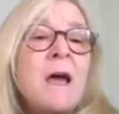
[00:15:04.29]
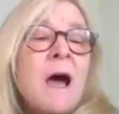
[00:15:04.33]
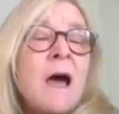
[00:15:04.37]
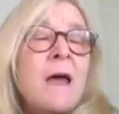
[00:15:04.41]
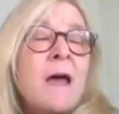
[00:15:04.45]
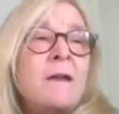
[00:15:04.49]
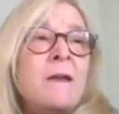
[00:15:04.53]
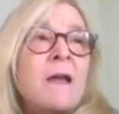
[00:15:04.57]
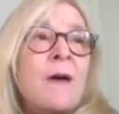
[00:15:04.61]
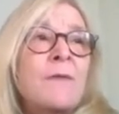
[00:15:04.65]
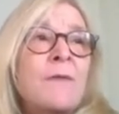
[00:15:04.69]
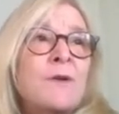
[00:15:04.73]

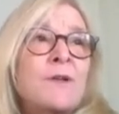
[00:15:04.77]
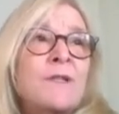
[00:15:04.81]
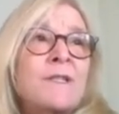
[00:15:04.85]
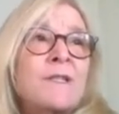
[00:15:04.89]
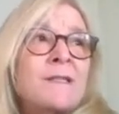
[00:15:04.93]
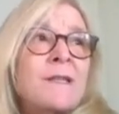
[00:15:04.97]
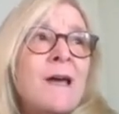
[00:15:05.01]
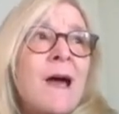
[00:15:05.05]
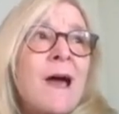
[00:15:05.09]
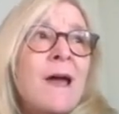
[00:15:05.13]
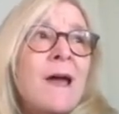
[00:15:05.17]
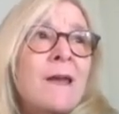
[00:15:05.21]
another
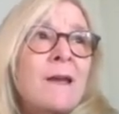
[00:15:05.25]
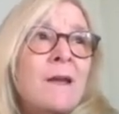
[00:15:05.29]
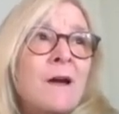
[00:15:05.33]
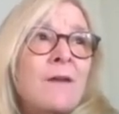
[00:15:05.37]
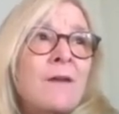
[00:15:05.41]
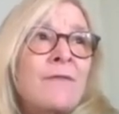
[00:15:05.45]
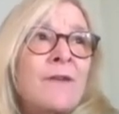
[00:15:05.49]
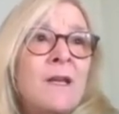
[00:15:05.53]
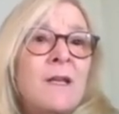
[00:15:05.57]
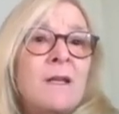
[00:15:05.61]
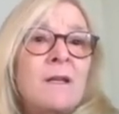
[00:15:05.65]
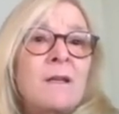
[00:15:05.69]
sign
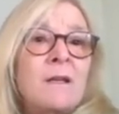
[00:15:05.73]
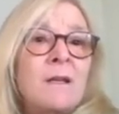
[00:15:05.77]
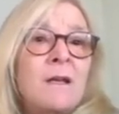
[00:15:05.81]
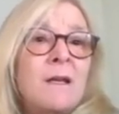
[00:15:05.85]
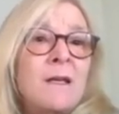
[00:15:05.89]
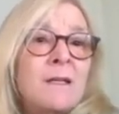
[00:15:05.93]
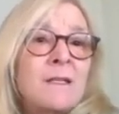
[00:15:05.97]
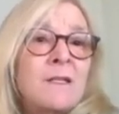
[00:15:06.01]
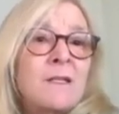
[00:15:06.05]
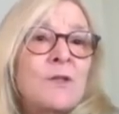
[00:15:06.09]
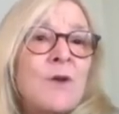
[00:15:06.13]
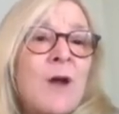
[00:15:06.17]
of an
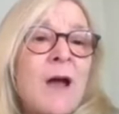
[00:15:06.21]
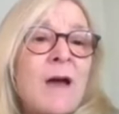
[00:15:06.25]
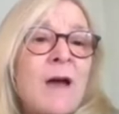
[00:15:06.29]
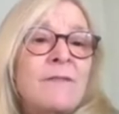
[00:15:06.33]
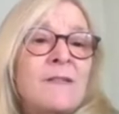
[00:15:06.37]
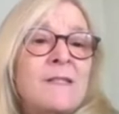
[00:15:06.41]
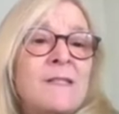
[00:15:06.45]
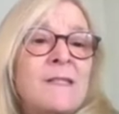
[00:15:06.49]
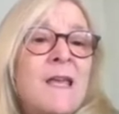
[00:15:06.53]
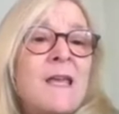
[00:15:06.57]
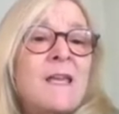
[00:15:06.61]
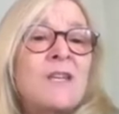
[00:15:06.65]

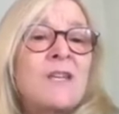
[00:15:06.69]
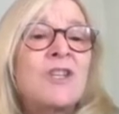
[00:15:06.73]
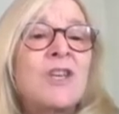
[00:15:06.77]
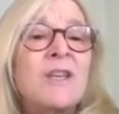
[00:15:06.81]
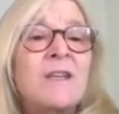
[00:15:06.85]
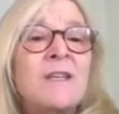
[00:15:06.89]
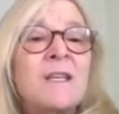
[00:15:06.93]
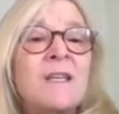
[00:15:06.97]
extravasation